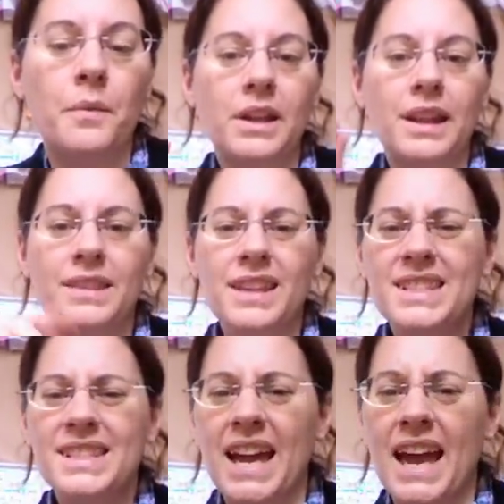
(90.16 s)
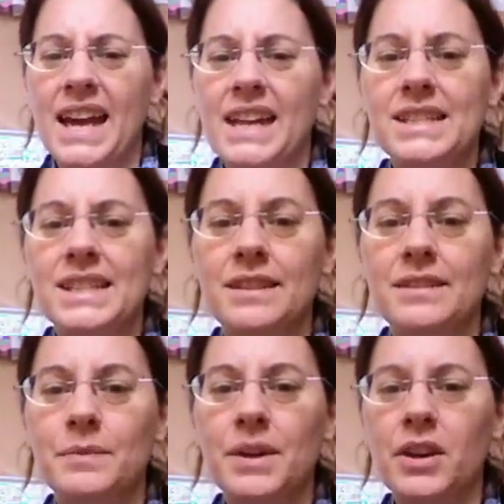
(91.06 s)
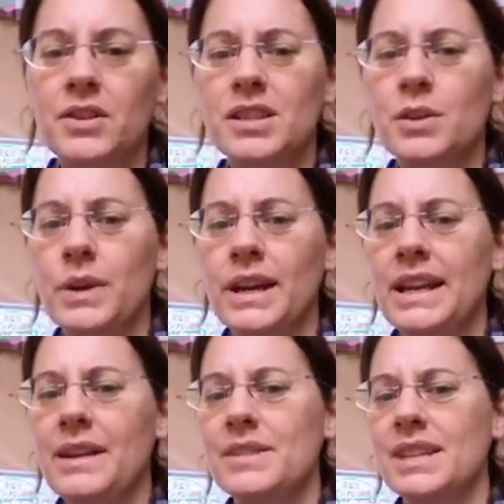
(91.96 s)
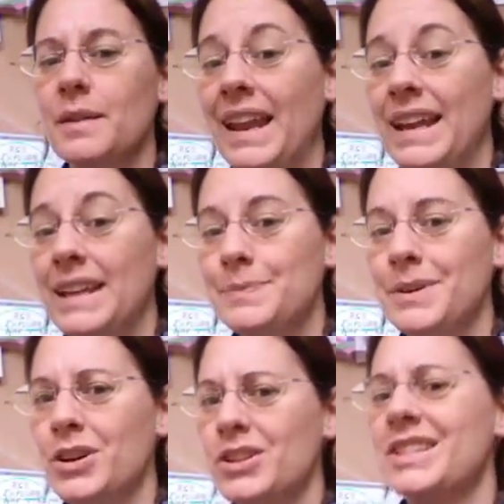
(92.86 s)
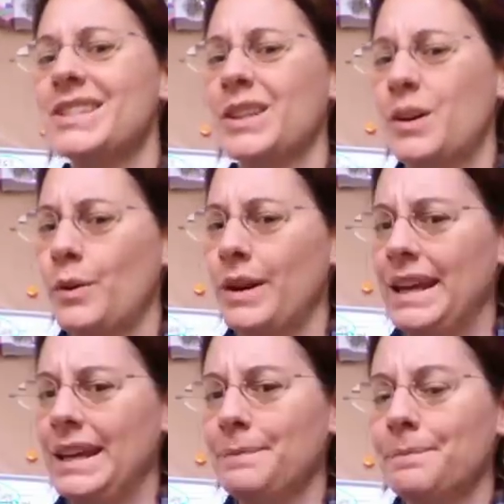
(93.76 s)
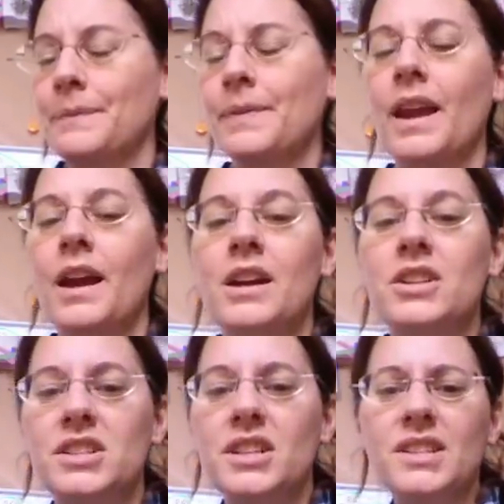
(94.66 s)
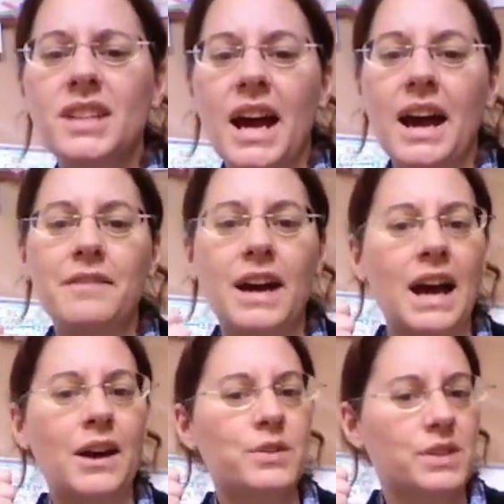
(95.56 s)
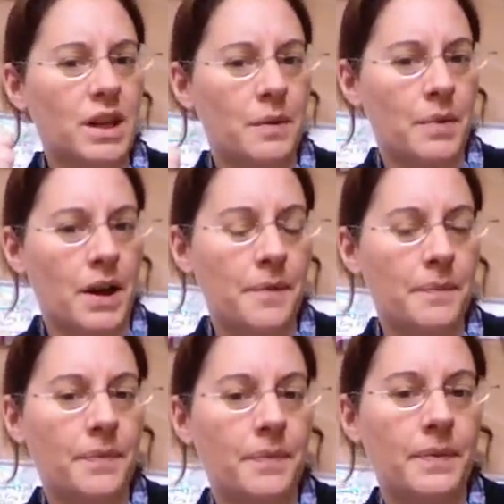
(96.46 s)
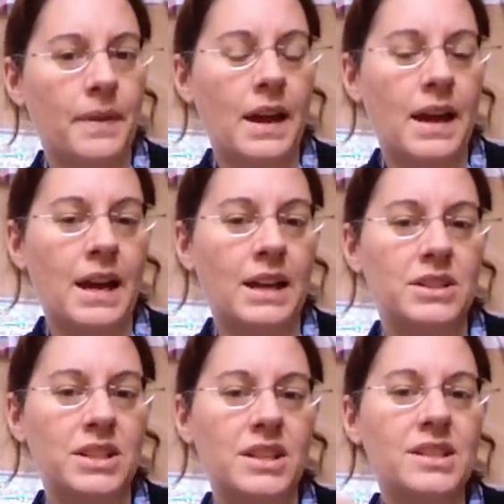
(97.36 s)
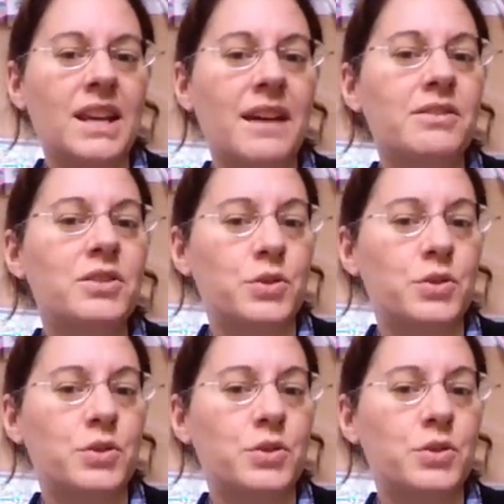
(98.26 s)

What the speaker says: In this case, because the Queen lives in the palace, because she's the Queen, she doesn't have a house number and she doesn't have a to